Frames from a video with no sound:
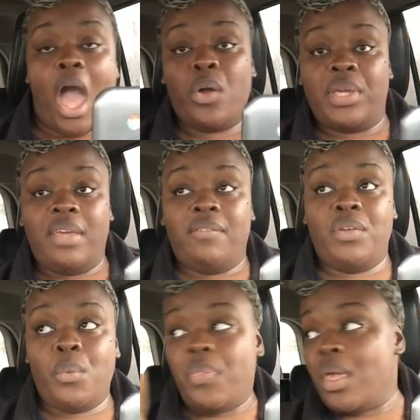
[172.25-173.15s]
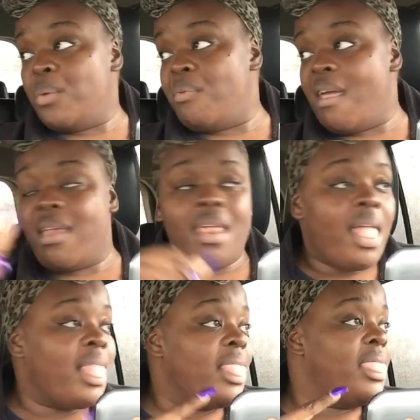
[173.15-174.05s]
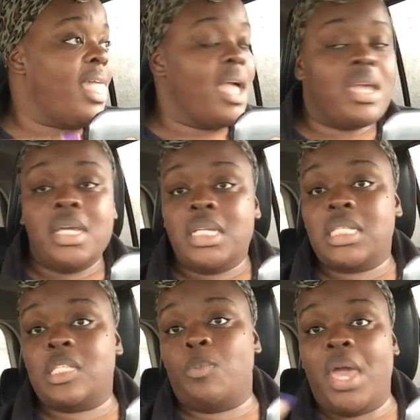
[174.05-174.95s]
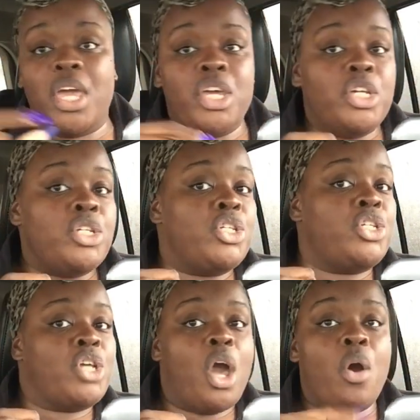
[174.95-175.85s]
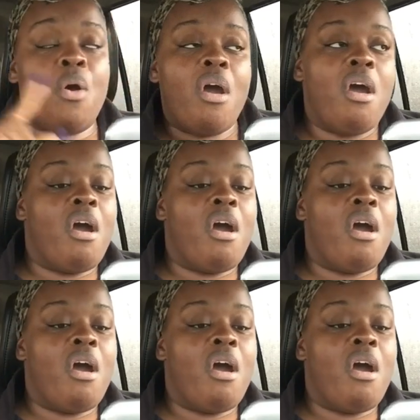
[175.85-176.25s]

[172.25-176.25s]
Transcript: I'll give you the red light special